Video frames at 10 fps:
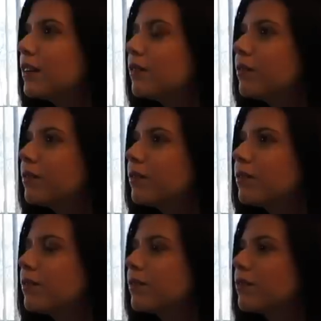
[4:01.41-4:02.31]

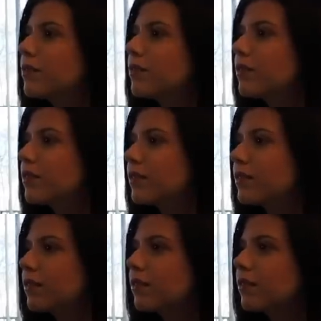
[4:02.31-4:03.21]

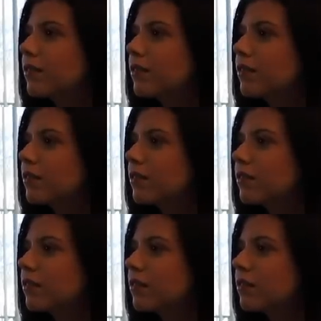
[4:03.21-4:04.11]

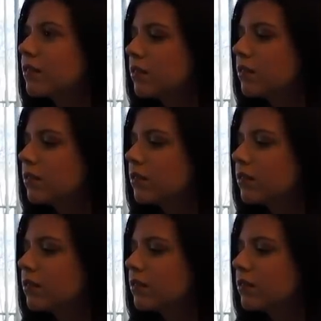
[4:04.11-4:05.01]

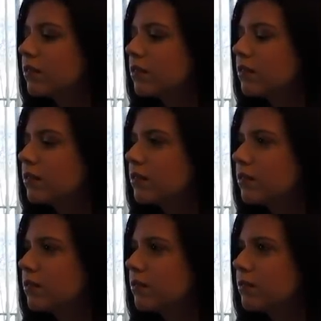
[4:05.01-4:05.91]

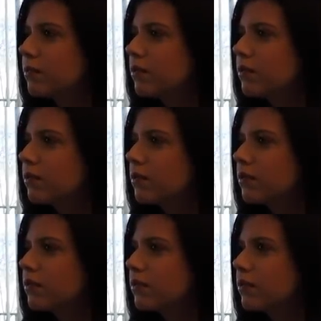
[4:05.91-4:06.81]

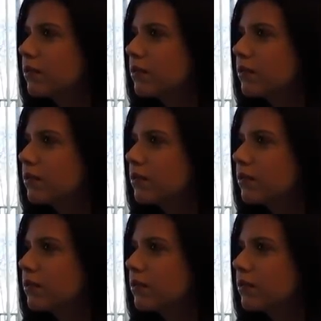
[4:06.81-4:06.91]
No words are spoken by the person on screen.